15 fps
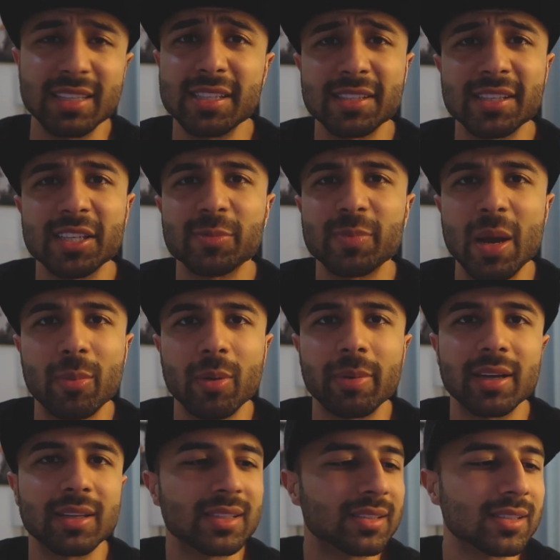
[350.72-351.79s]
This isn't a spare
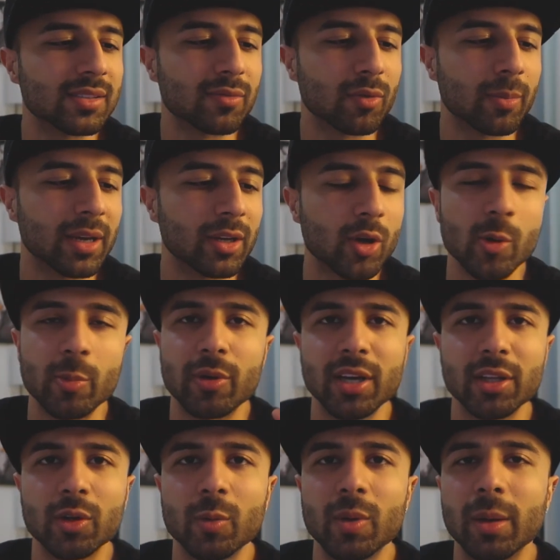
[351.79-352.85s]
propeller, this is for my GoPro. I
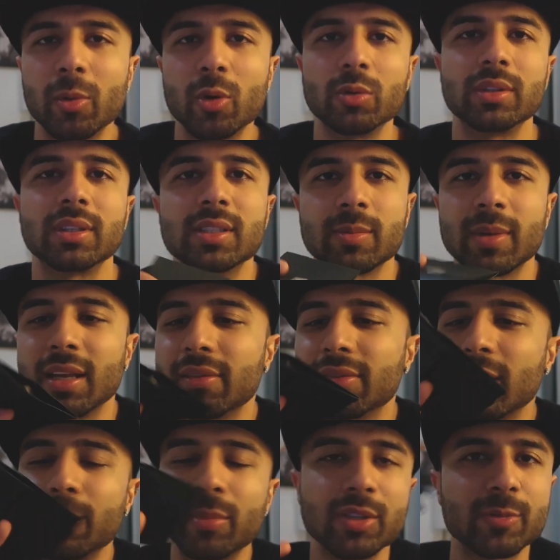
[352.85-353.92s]
don't know why I'm holding this in my left
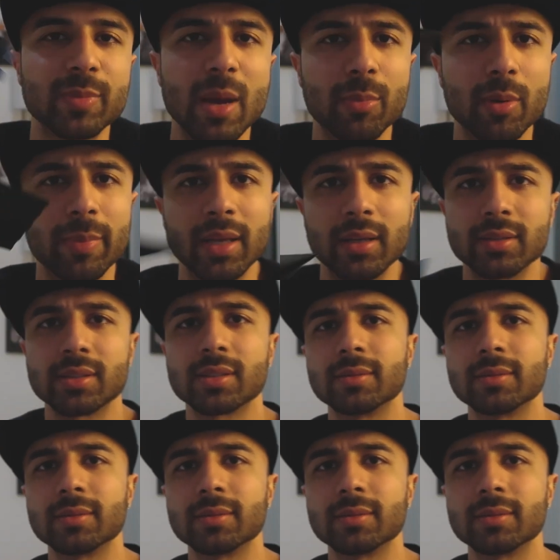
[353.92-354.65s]
hand, but spare propellers.